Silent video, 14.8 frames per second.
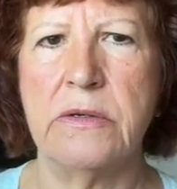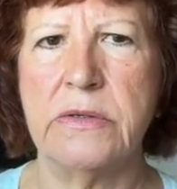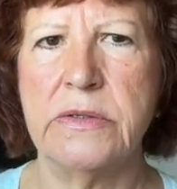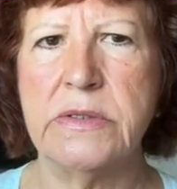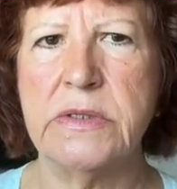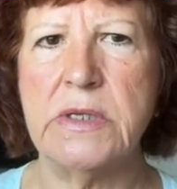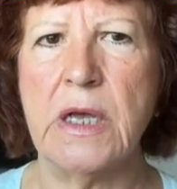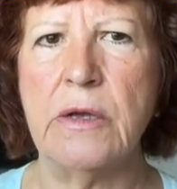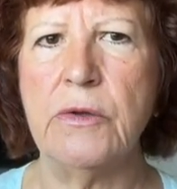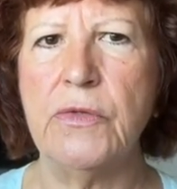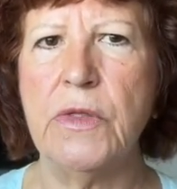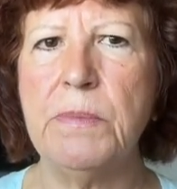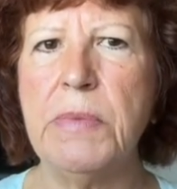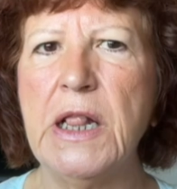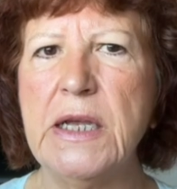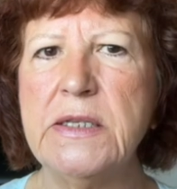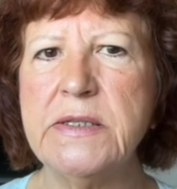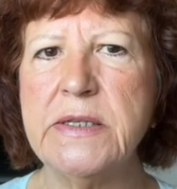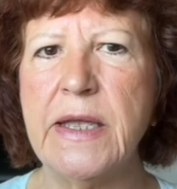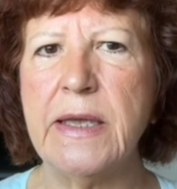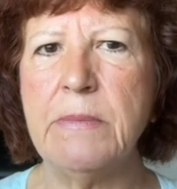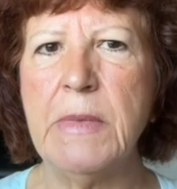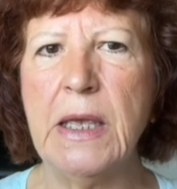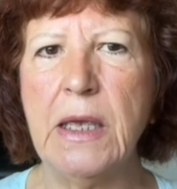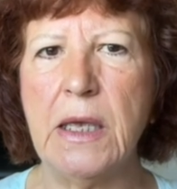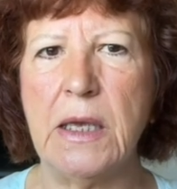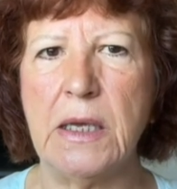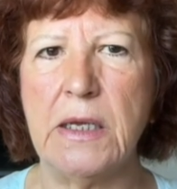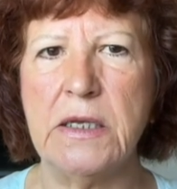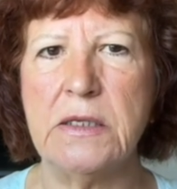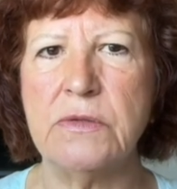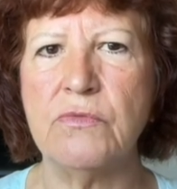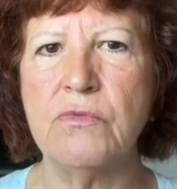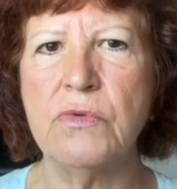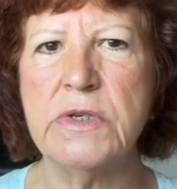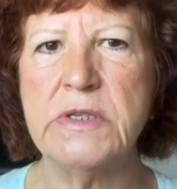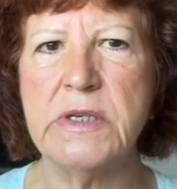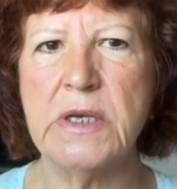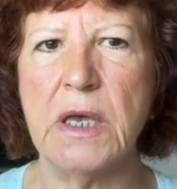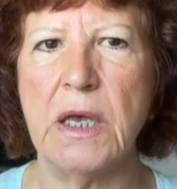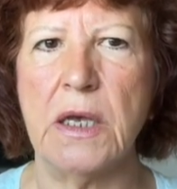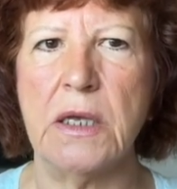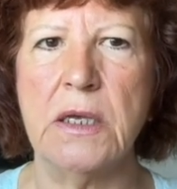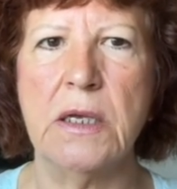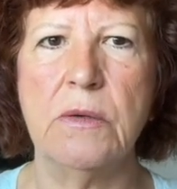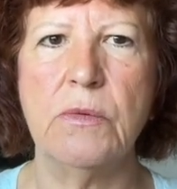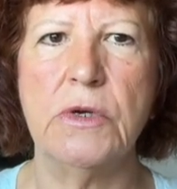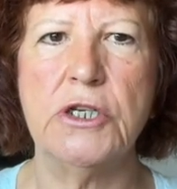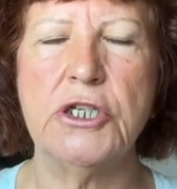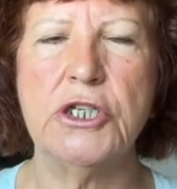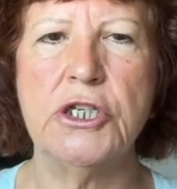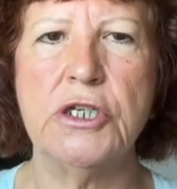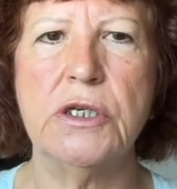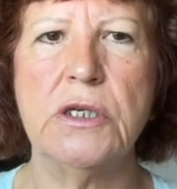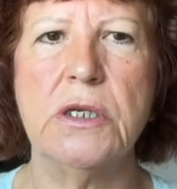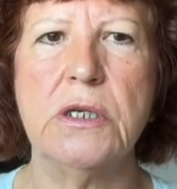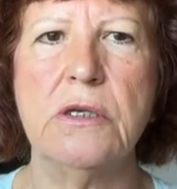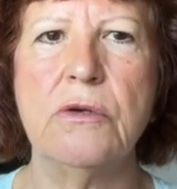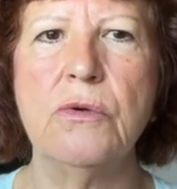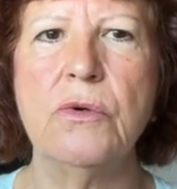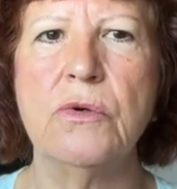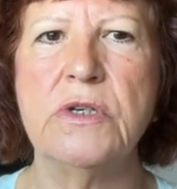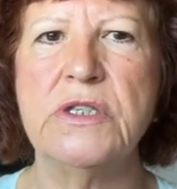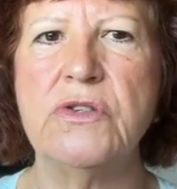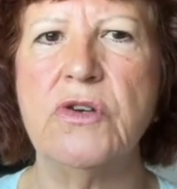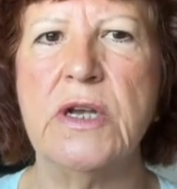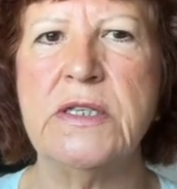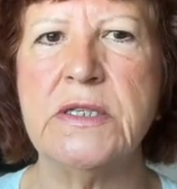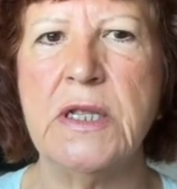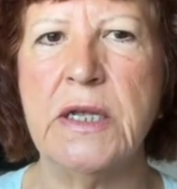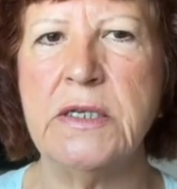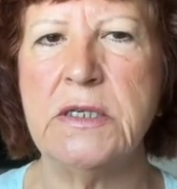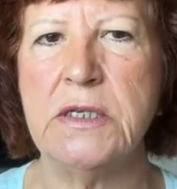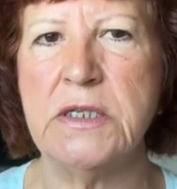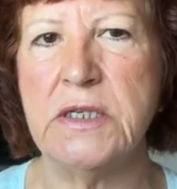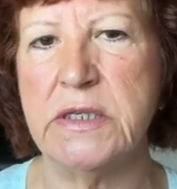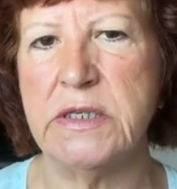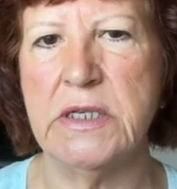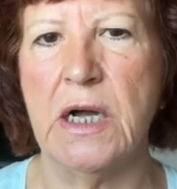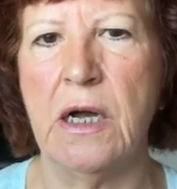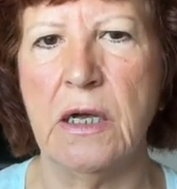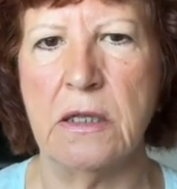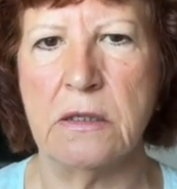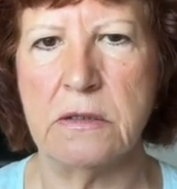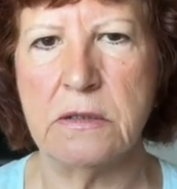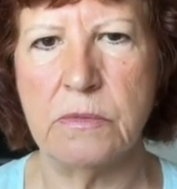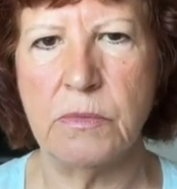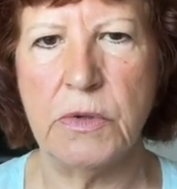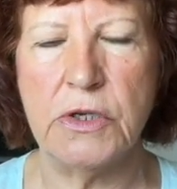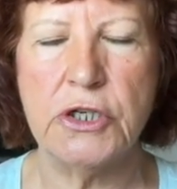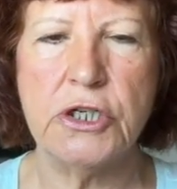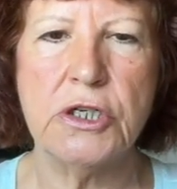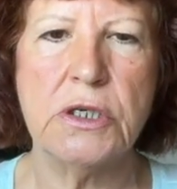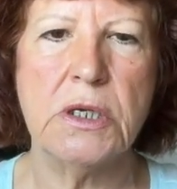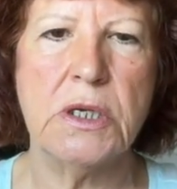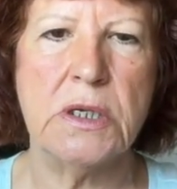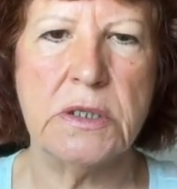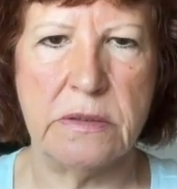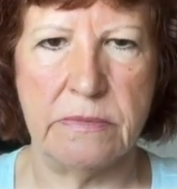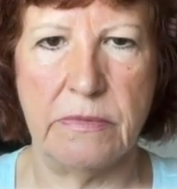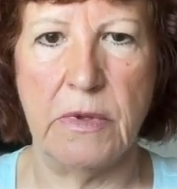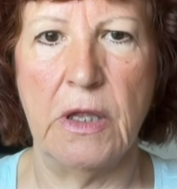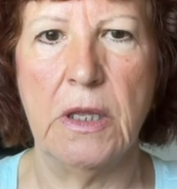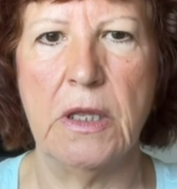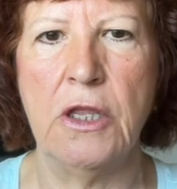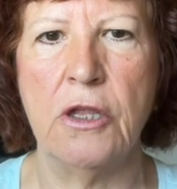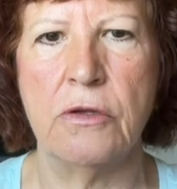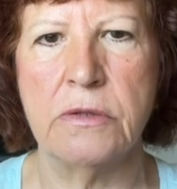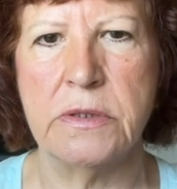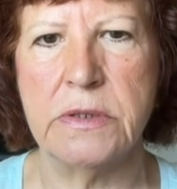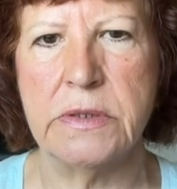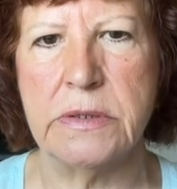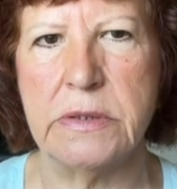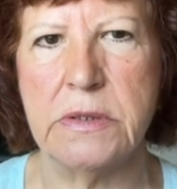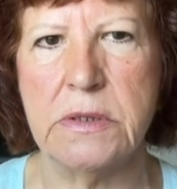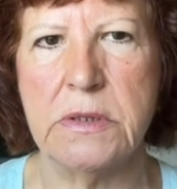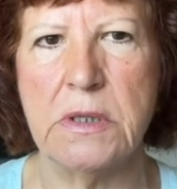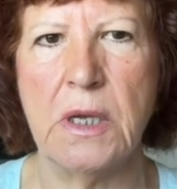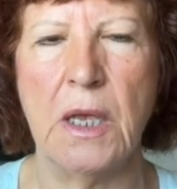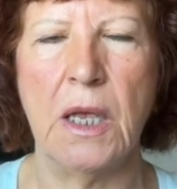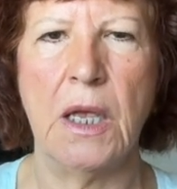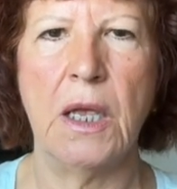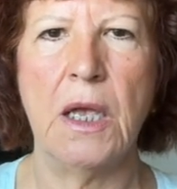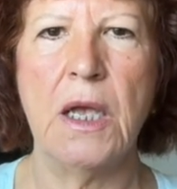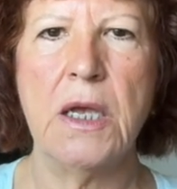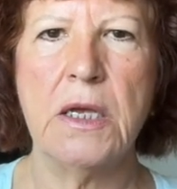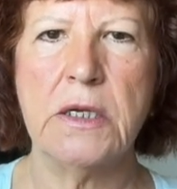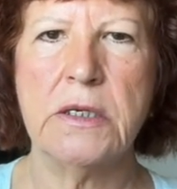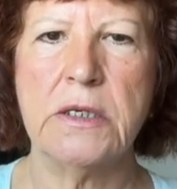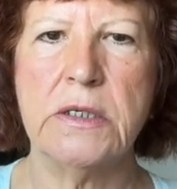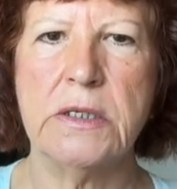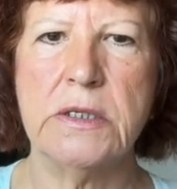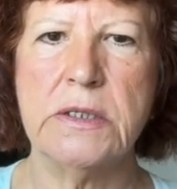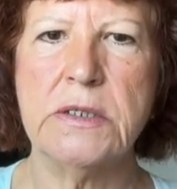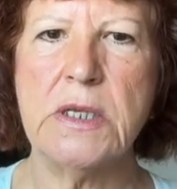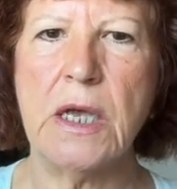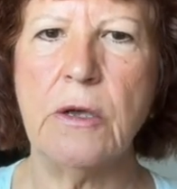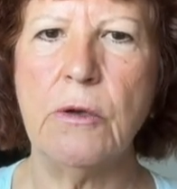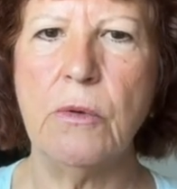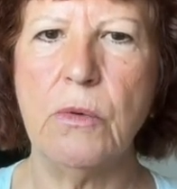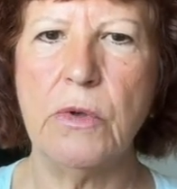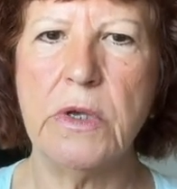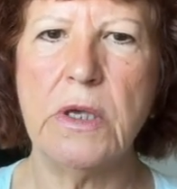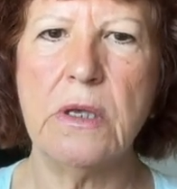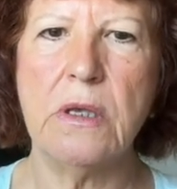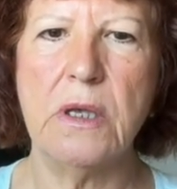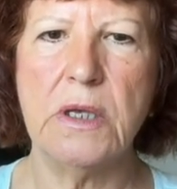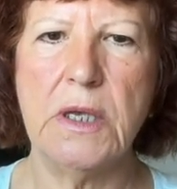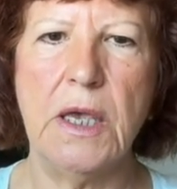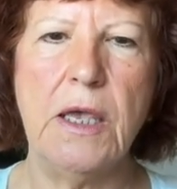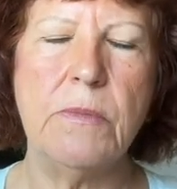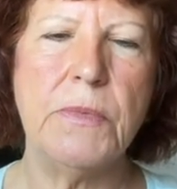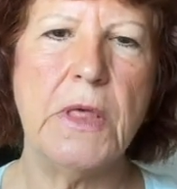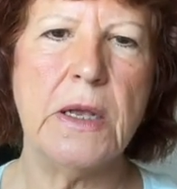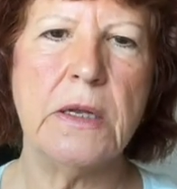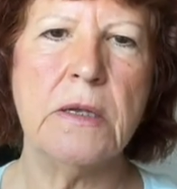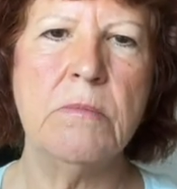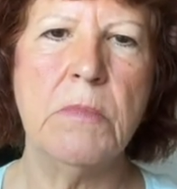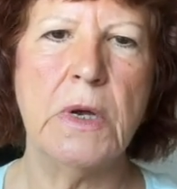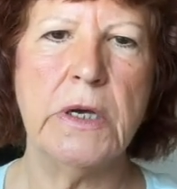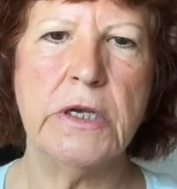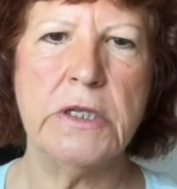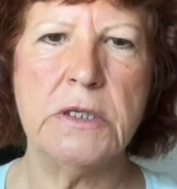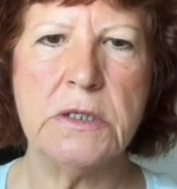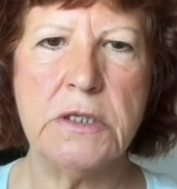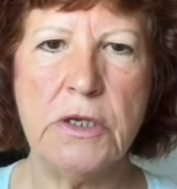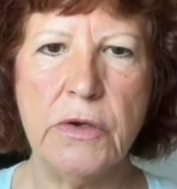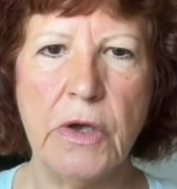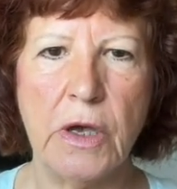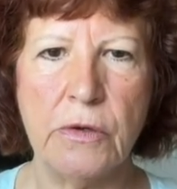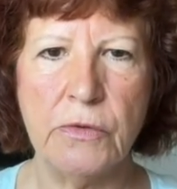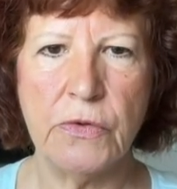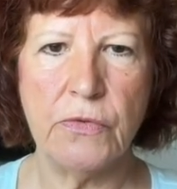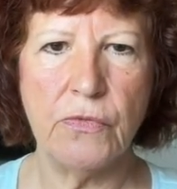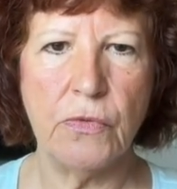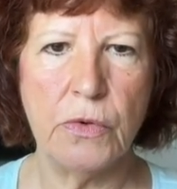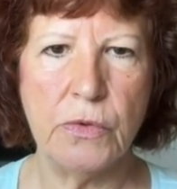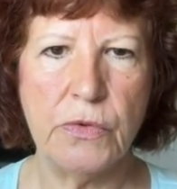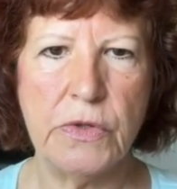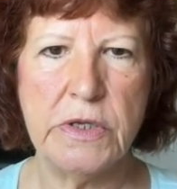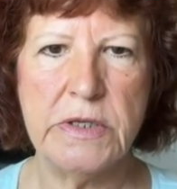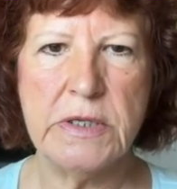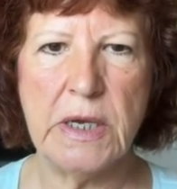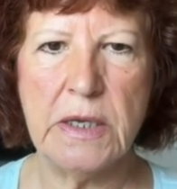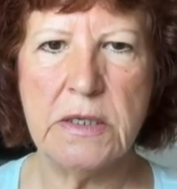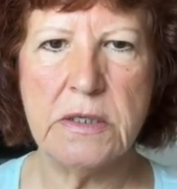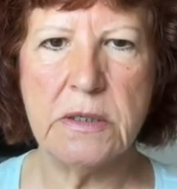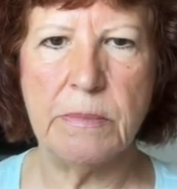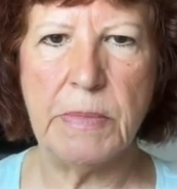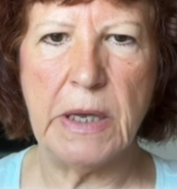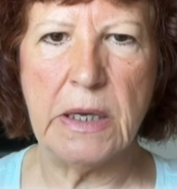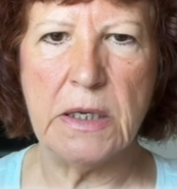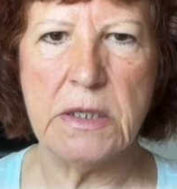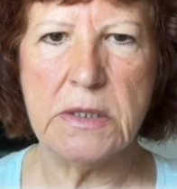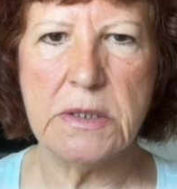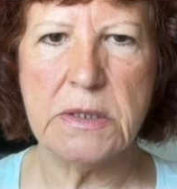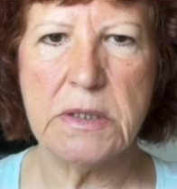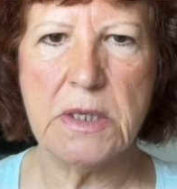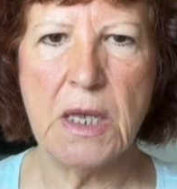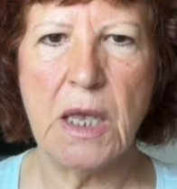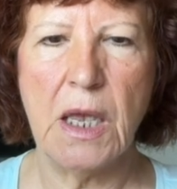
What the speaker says: So the place name here is Risica, which Google has translated to stylus, which is nonsense. So keep that in mind as you go through the database.